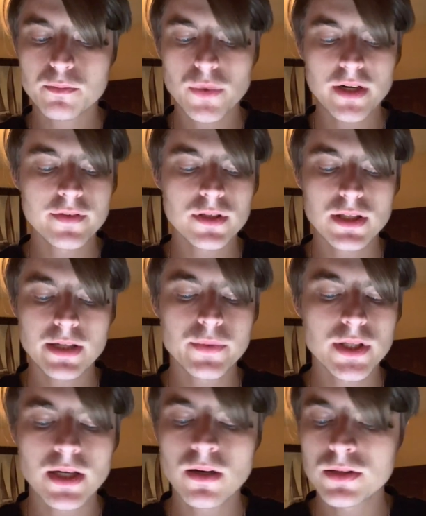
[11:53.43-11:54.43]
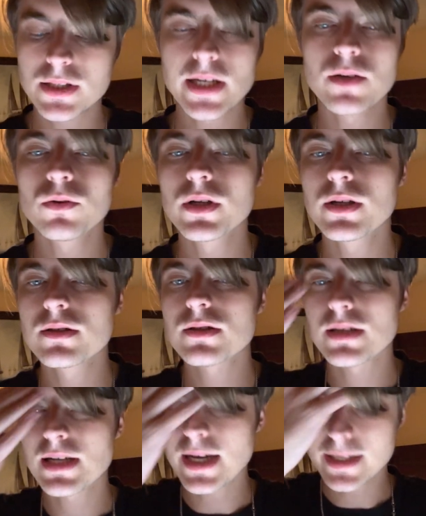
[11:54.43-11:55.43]
previously with Golden State Warriors
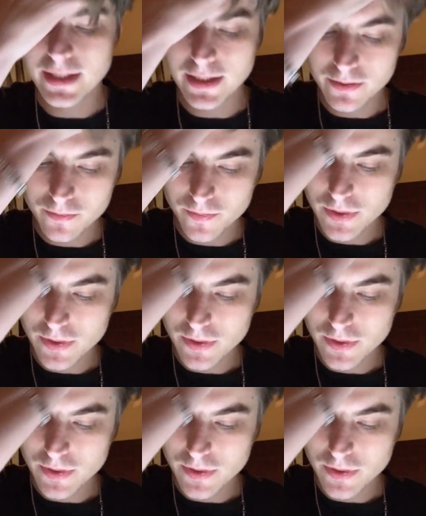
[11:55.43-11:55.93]
and Nike,